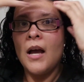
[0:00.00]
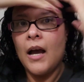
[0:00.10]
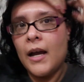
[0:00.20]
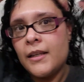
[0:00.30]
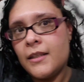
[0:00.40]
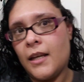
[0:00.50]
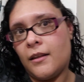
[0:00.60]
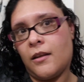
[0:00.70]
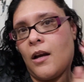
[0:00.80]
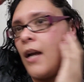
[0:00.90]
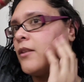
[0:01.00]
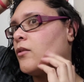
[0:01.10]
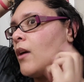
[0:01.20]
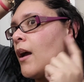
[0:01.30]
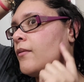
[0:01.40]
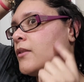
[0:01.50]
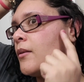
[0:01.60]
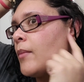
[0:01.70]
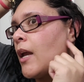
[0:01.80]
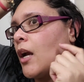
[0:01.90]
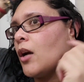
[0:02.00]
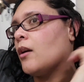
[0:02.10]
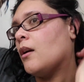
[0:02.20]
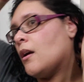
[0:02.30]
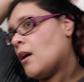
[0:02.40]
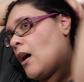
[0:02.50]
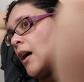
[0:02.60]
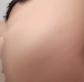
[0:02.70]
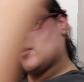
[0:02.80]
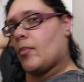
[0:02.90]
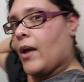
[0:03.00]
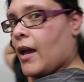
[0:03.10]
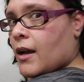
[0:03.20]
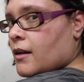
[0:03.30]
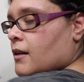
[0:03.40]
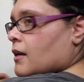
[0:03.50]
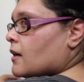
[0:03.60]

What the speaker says: I still have some hair on the back.